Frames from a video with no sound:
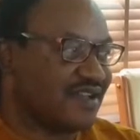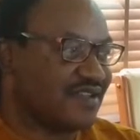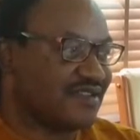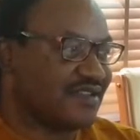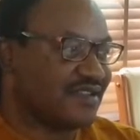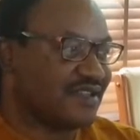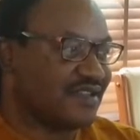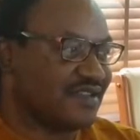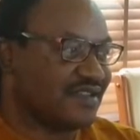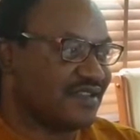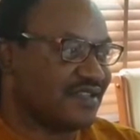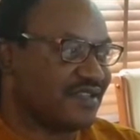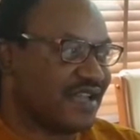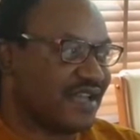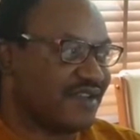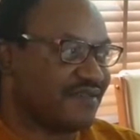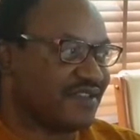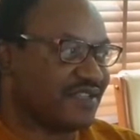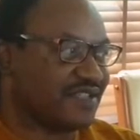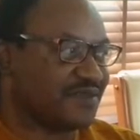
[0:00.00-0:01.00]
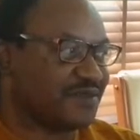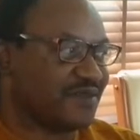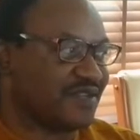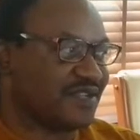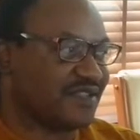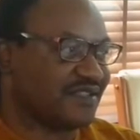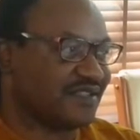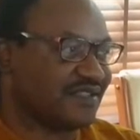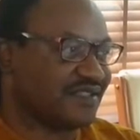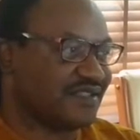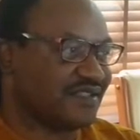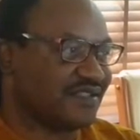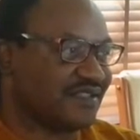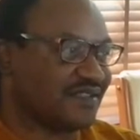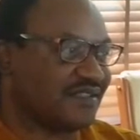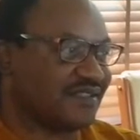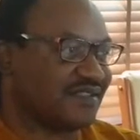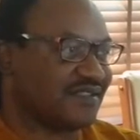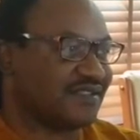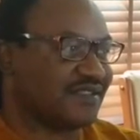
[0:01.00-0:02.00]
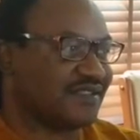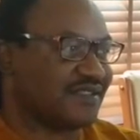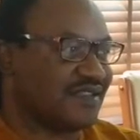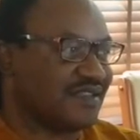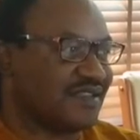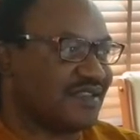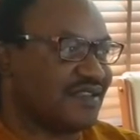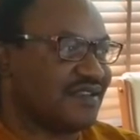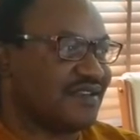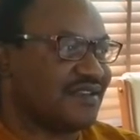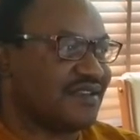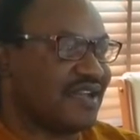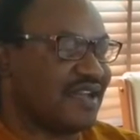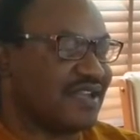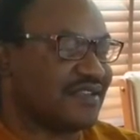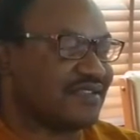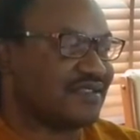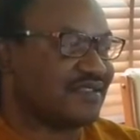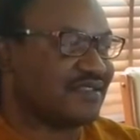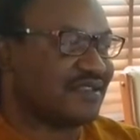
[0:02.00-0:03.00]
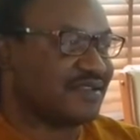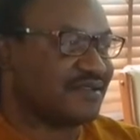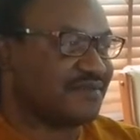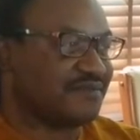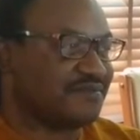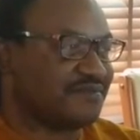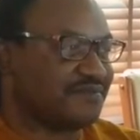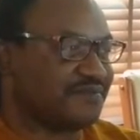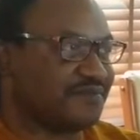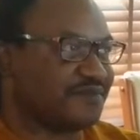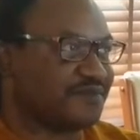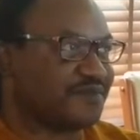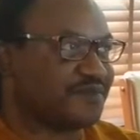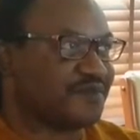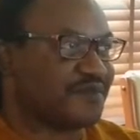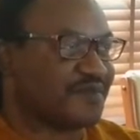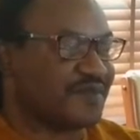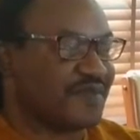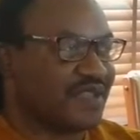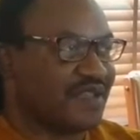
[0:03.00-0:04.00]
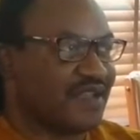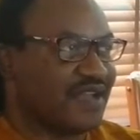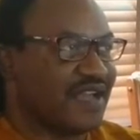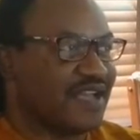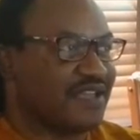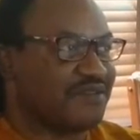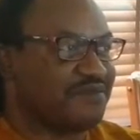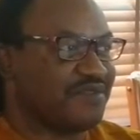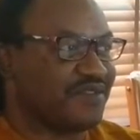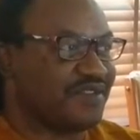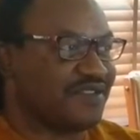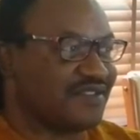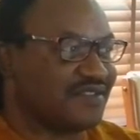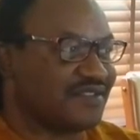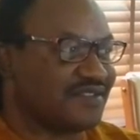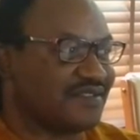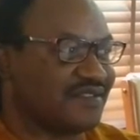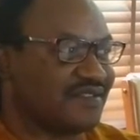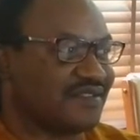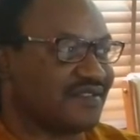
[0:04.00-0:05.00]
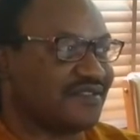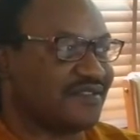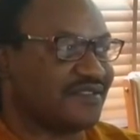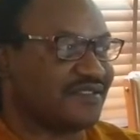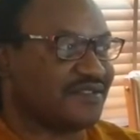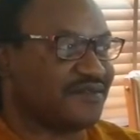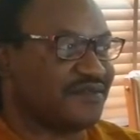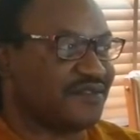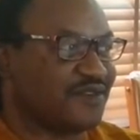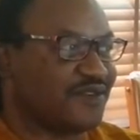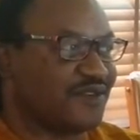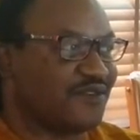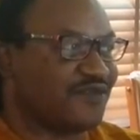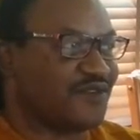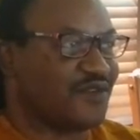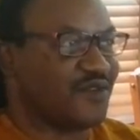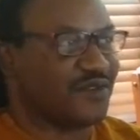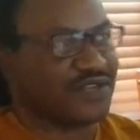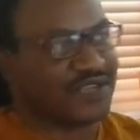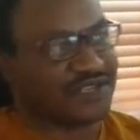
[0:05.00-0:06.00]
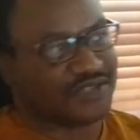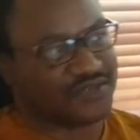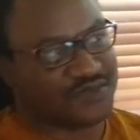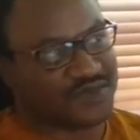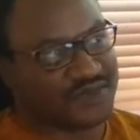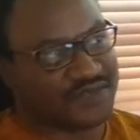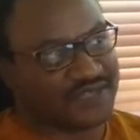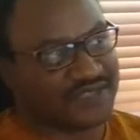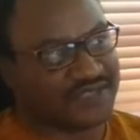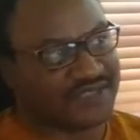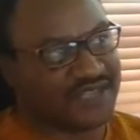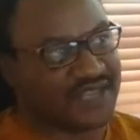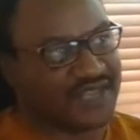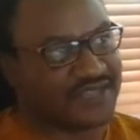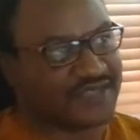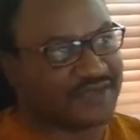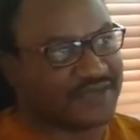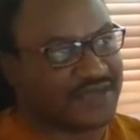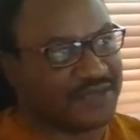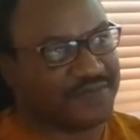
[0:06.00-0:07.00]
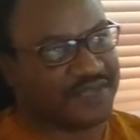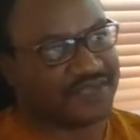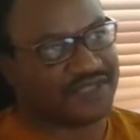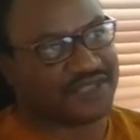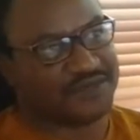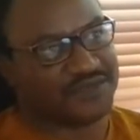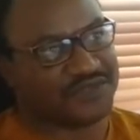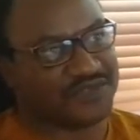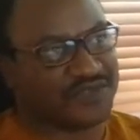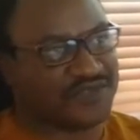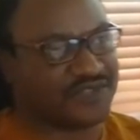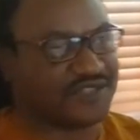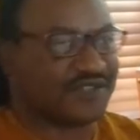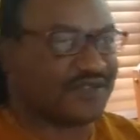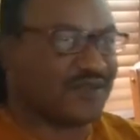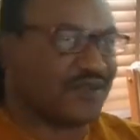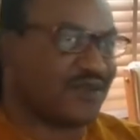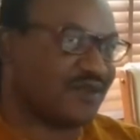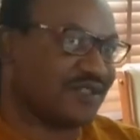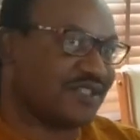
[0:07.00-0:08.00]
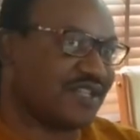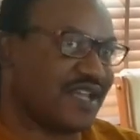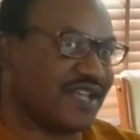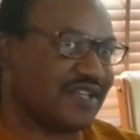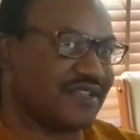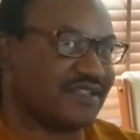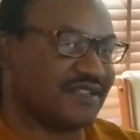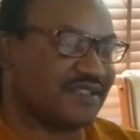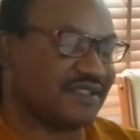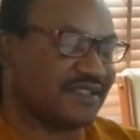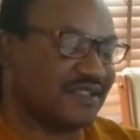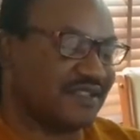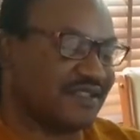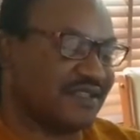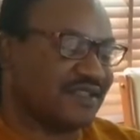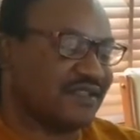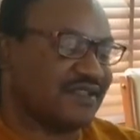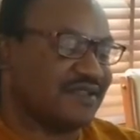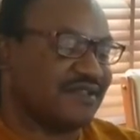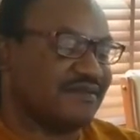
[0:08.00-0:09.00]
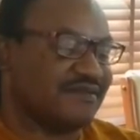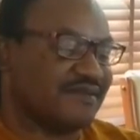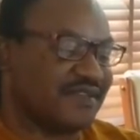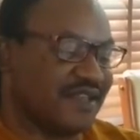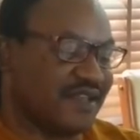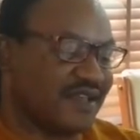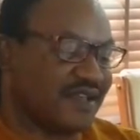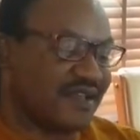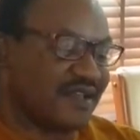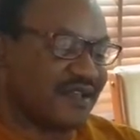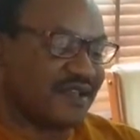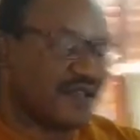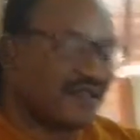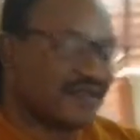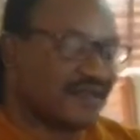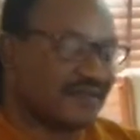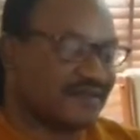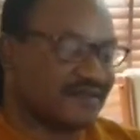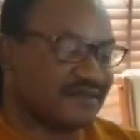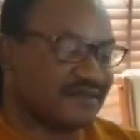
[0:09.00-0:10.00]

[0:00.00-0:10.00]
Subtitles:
and then they have experiences that are a bit difficult for others to understand. Their perception is altered, their